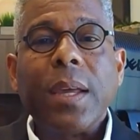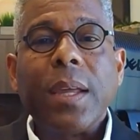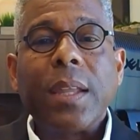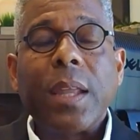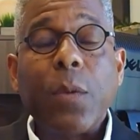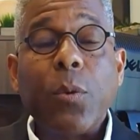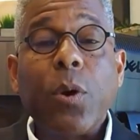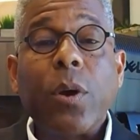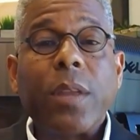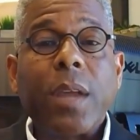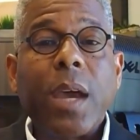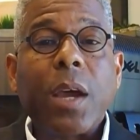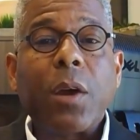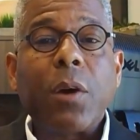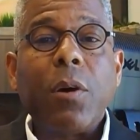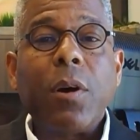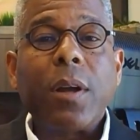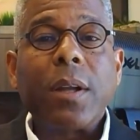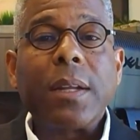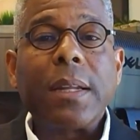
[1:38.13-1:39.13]
They want that
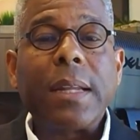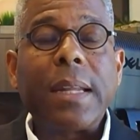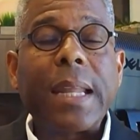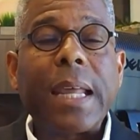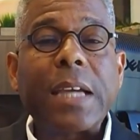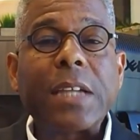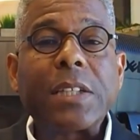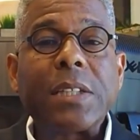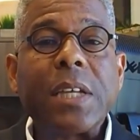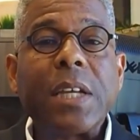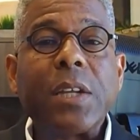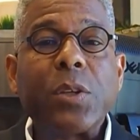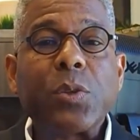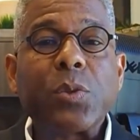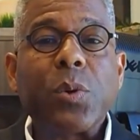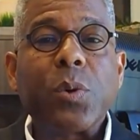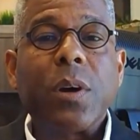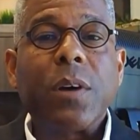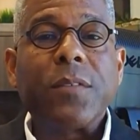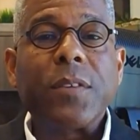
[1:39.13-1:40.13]
gone in the next 10 to
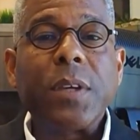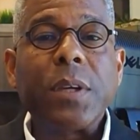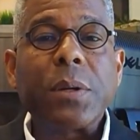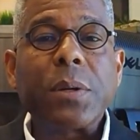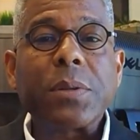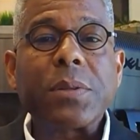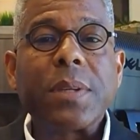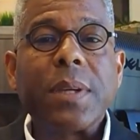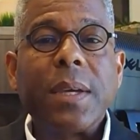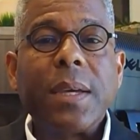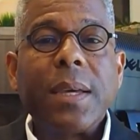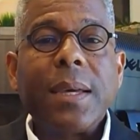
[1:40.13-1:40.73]
12 years.